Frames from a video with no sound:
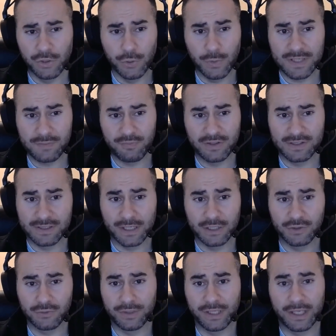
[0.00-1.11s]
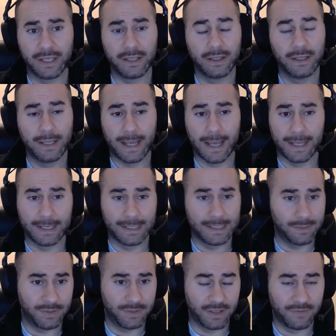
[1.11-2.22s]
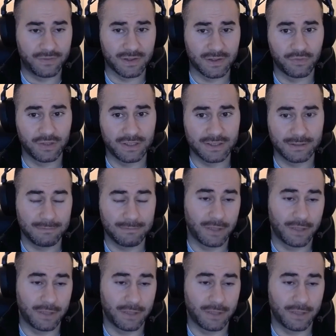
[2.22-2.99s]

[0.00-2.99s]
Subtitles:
US presidential year and leap year for some reason,